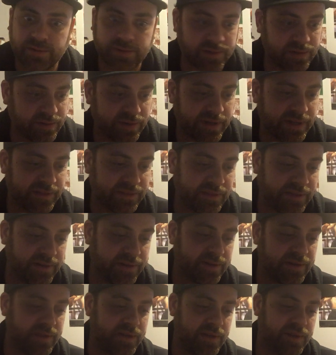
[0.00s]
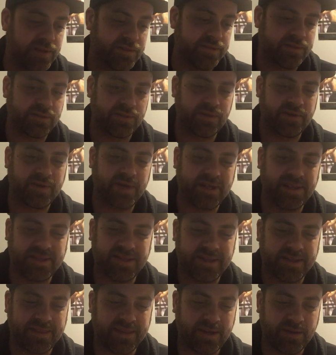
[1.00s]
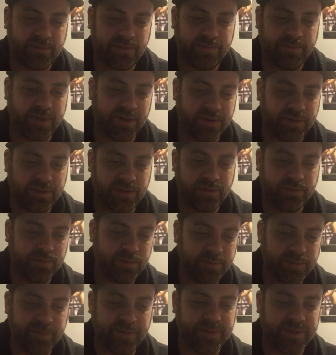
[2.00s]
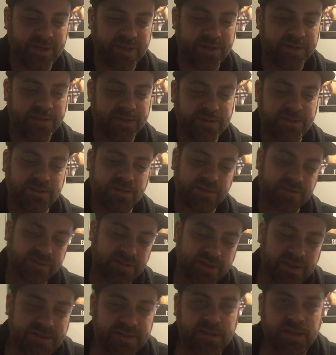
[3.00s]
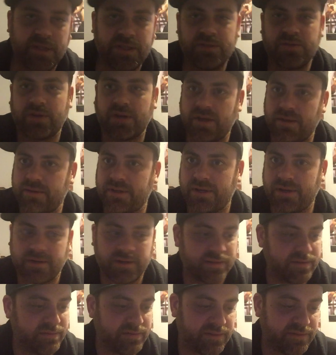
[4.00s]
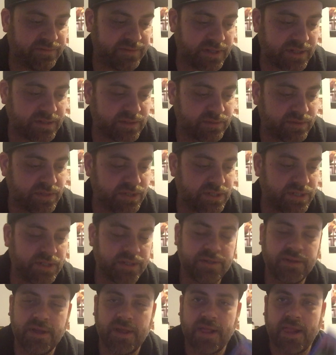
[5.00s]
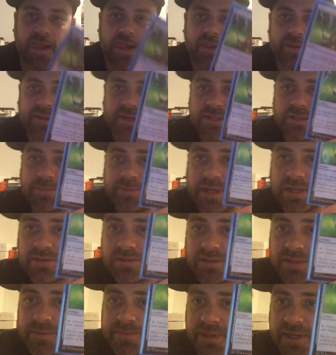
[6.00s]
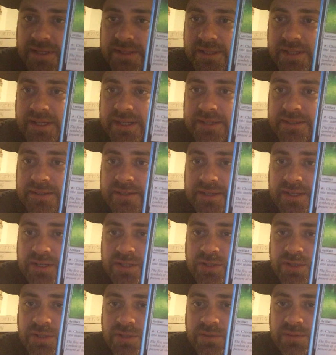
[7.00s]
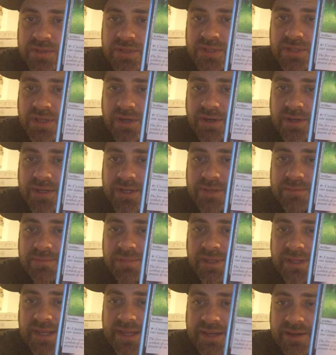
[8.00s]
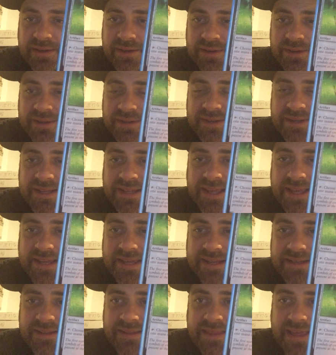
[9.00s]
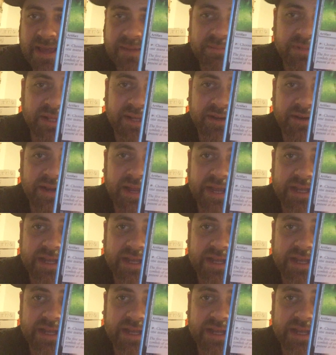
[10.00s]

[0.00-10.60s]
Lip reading: order correct there. So I like that one better than the Ruby Medallion because it also has the draw of a card effect, which is good. We got Spectral Spotlight. Choose target player, and that player